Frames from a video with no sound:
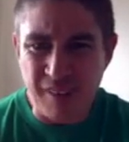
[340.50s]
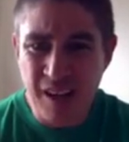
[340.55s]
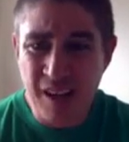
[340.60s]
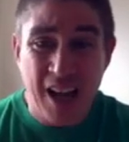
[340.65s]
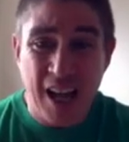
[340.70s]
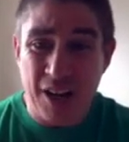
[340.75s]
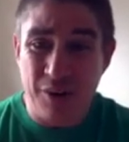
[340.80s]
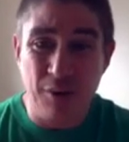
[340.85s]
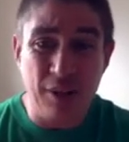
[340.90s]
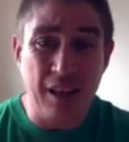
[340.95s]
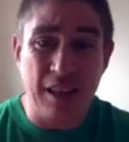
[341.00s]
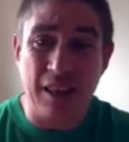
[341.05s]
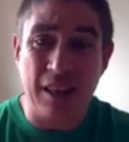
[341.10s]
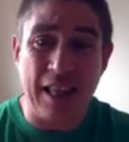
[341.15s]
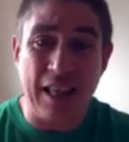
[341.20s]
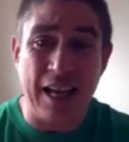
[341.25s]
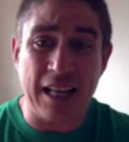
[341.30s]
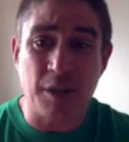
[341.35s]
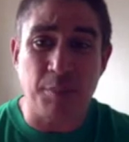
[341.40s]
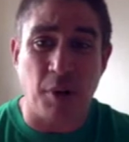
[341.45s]
And really the
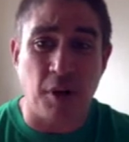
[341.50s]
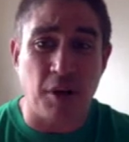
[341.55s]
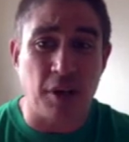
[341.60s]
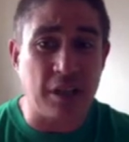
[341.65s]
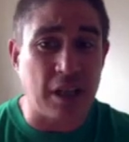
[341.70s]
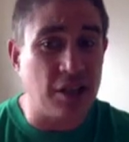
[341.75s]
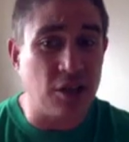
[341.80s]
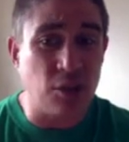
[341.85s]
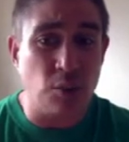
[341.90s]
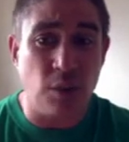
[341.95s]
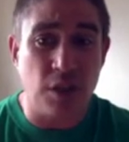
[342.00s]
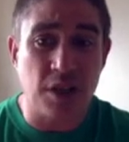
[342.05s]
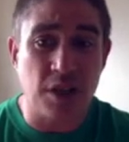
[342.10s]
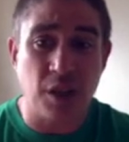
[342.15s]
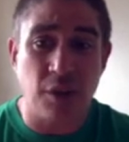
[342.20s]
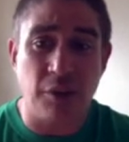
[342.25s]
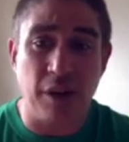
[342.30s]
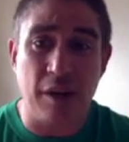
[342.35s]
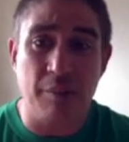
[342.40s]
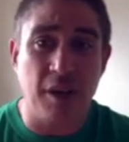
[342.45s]
last part is I just want you to
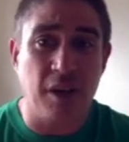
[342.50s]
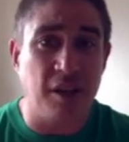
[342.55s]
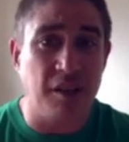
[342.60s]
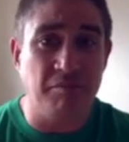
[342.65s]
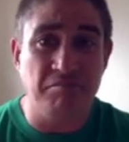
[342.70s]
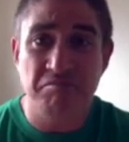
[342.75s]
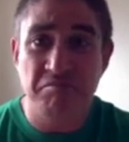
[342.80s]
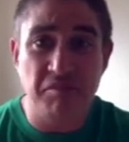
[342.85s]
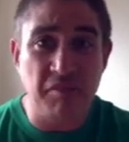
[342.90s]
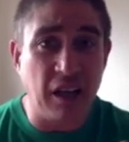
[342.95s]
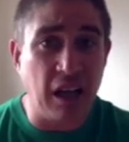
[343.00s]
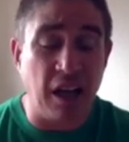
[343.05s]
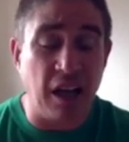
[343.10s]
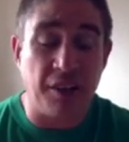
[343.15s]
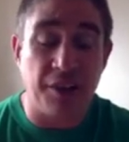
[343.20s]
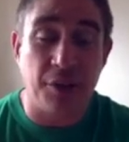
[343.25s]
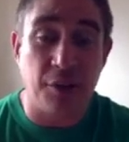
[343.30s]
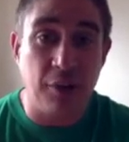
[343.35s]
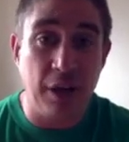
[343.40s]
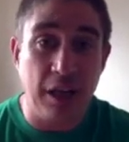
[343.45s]
write me a
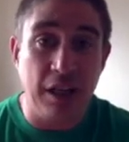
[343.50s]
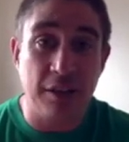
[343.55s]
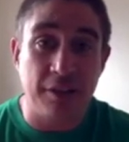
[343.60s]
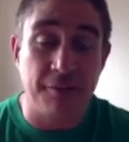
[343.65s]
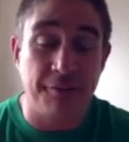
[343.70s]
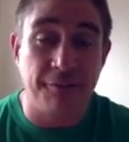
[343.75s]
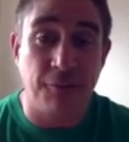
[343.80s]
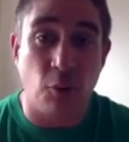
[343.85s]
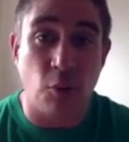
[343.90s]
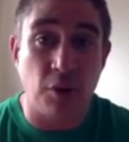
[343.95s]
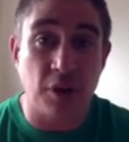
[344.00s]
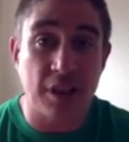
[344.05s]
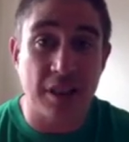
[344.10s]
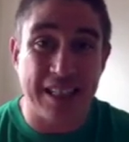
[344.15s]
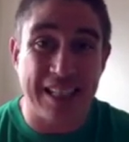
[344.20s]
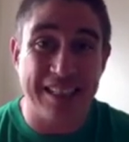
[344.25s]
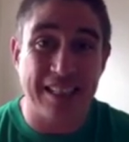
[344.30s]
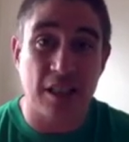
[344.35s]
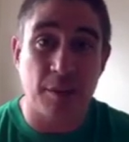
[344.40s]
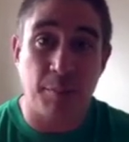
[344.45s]
3 to 4
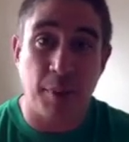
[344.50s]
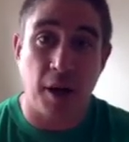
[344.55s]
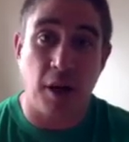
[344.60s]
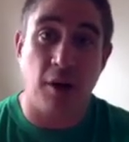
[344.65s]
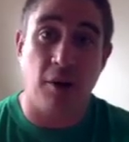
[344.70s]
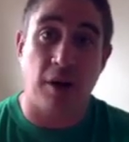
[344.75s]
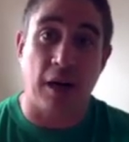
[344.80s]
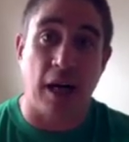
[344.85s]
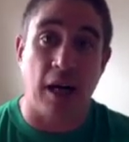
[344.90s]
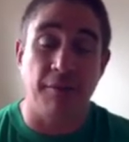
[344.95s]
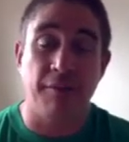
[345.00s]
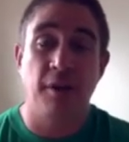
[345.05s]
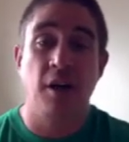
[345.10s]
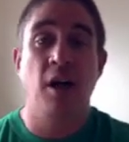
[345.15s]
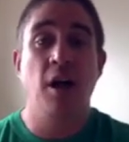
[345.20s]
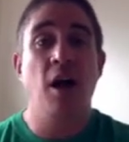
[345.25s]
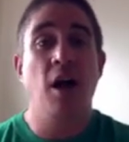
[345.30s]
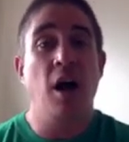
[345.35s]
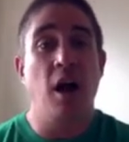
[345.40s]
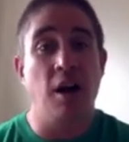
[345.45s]
sentence paragraph
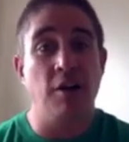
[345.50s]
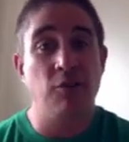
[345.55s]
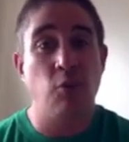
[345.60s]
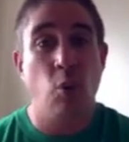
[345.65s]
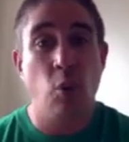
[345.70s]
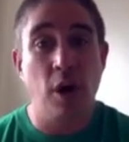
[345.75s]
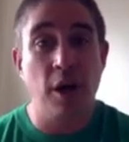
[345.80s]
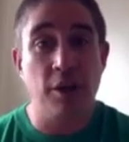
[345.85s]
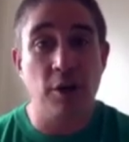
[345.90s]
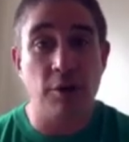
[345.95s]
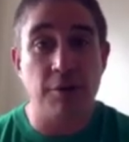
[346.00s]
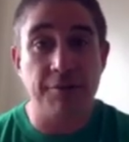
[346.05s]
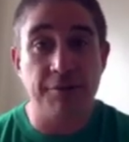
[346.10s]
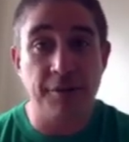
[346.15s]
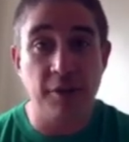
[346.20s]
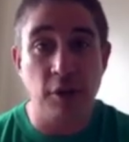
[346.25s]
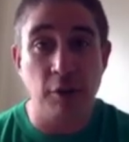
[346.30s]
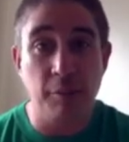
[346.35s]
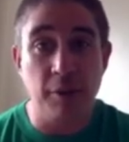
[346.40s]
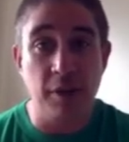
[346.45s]
of what your
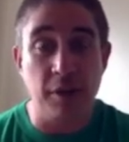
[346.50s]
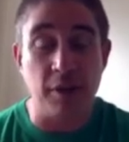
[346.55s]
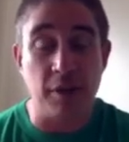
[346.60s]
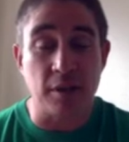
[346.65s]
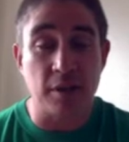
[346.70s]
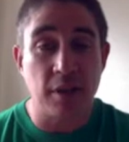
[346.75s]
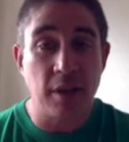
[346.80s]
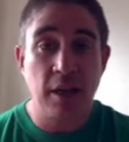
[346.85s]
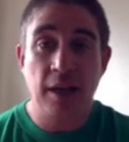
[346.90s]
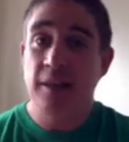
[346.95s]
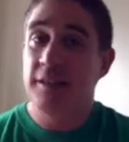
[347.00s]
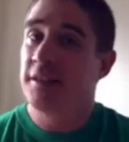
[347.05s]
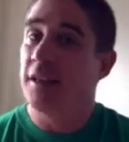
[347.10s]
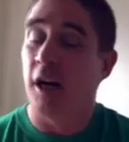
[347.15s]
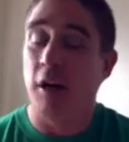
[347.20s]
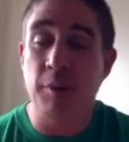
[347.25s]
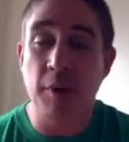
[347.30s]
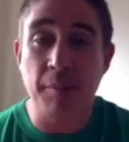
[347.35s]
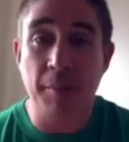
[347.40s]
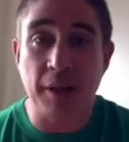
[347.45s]
film is. Tell
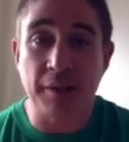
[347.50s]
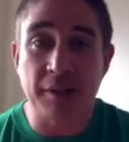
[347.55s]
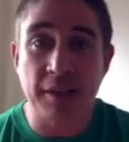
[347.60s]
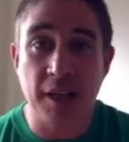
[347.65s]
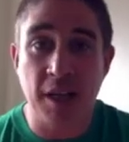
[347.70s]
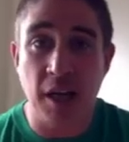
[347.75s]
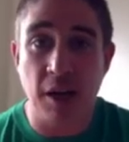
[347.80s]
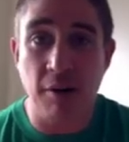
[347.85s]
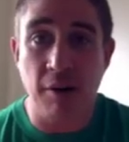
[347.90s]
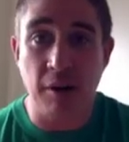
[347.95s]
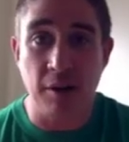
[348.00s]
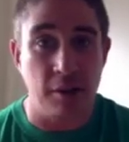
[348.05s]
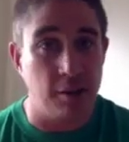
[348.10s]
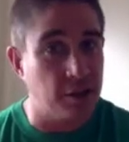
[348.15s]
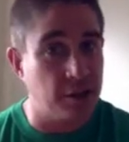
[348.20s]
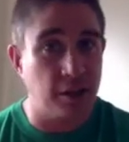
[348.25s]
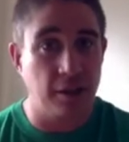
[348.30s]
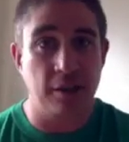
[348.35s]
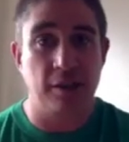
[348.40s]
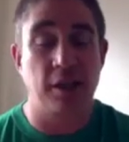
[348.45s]
me about the
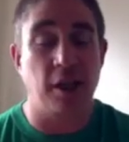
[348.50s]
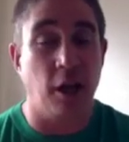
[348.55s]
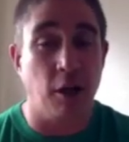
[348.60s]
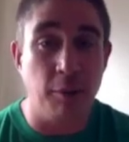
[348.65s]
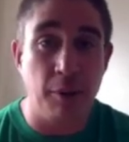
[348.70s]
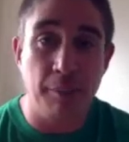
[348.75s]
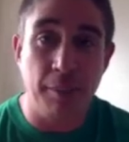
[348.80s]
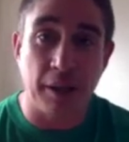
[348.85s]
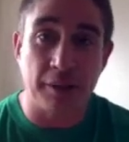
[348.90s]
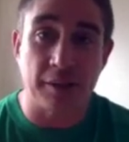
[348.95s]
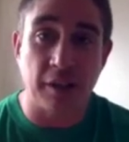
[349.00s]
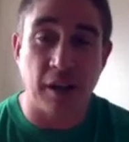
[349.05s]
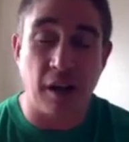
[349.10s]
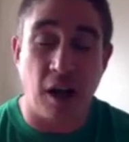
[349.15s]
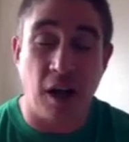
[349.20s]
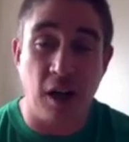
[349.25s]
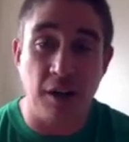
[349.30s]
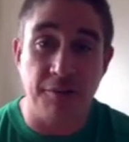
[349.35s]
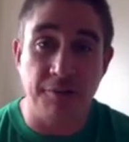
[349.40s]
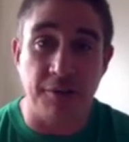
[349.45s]
characters. Tell me about the
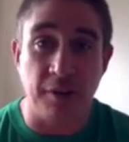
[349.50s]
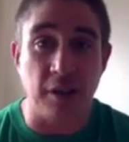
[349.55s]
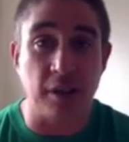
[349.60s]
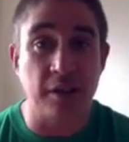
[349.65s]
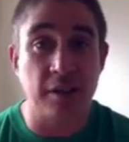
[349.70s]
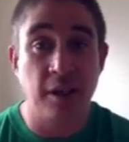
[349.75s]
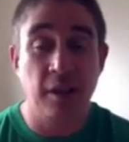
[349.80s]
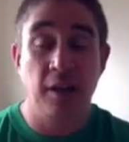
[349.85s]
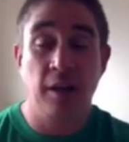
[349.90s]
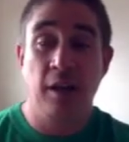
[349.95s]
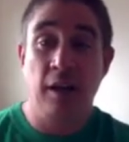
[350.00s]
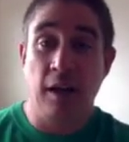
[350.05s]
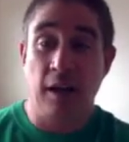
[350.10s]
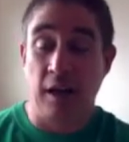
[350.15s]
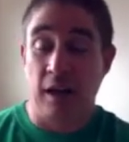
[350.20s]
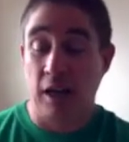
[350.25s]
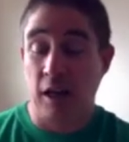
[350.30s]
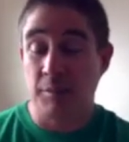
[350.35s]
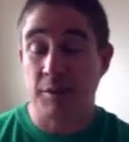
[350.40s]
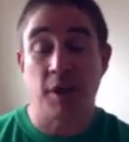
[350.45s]
conflict.
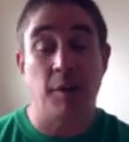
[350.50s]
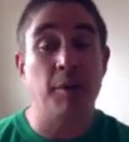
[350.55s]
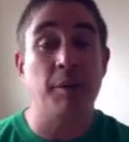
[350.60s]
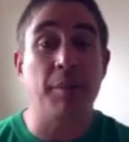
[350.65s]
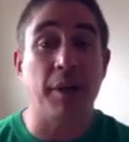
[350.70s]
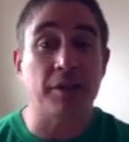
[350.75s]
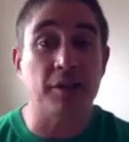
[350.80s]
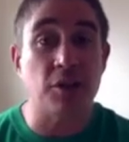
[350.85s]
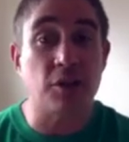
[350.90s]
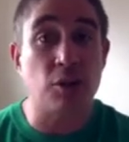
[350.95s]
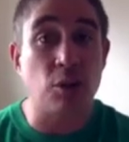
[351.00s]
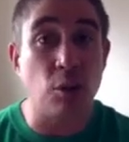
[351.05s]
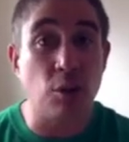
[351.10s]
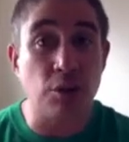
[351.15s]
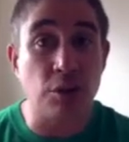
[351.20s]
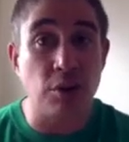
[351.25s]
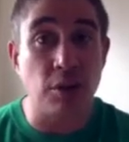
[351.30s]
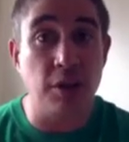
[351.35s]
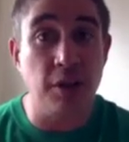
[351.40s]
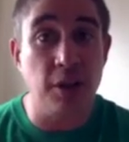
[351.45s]
Tell me about the
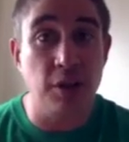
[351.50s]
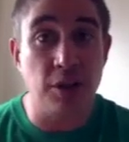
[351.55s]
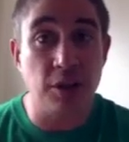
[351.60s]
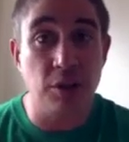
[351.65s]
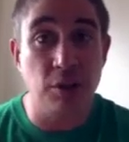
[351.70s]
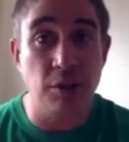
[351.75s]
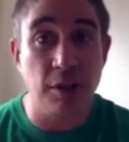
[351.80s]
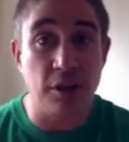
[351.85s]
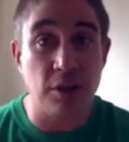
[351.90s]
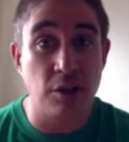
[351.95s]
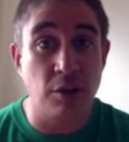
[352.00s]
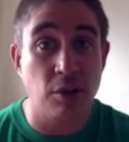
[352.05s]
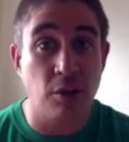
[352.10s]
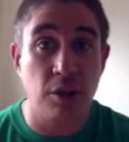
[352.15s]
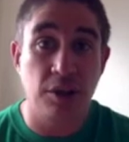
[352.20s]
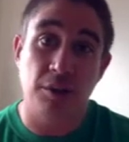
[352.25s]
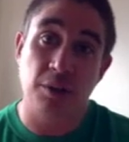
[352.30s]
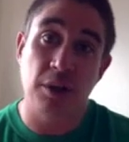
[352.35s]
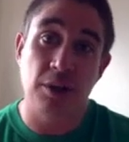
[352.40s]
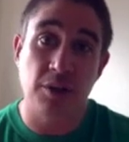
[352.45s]
social issue that you're going
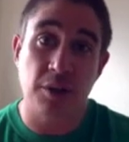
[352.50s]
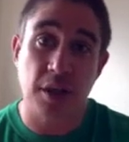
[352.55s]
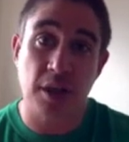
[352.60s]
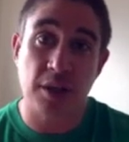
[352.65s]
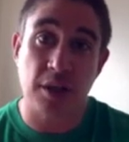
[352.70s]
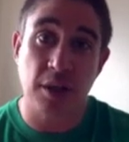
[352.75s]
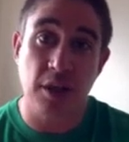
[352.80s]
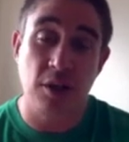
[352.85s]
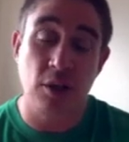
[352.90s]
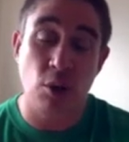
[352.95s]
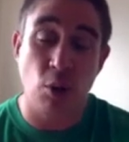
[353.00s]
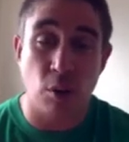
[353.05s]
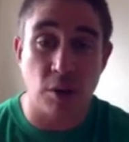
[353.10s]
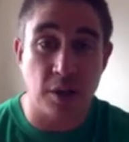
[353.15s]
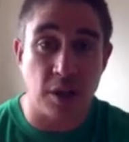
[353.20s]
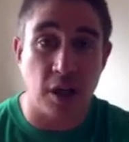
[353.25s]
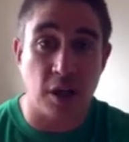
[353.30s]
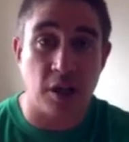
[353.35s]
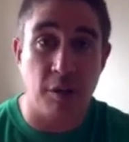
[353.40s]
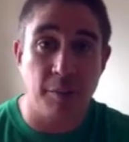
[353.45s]
to address in your
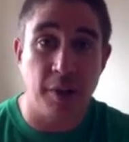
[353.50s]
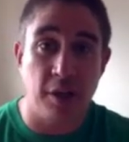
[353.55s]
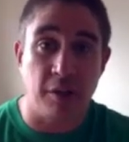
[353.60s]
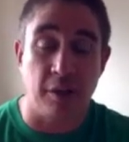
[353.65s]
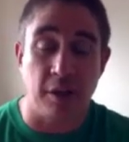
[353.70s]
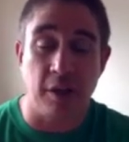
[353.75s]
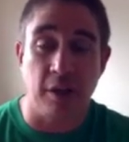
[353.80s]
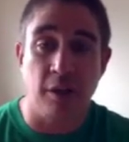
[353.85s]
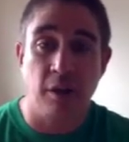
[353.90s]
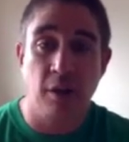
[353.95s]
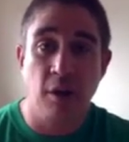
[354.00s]
documentary.